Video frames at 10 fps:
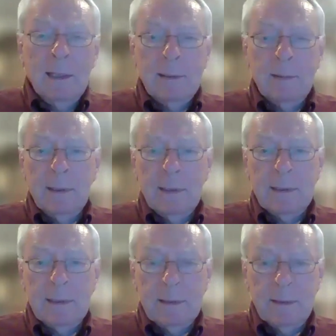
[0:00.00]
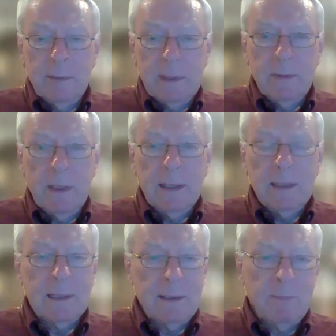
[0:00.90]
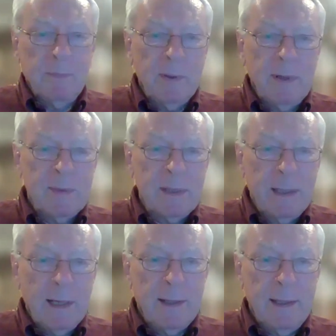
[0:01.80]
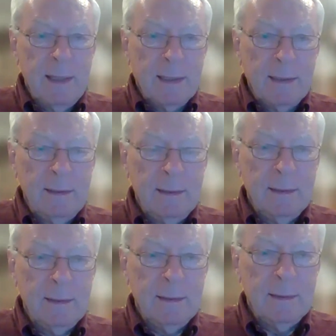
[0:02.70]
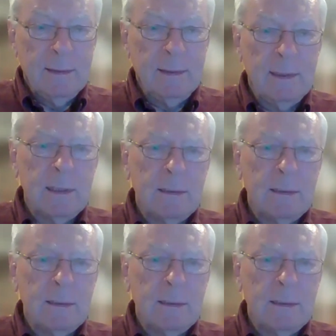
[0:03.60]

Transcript: and we said, well, the program's a little thin. And they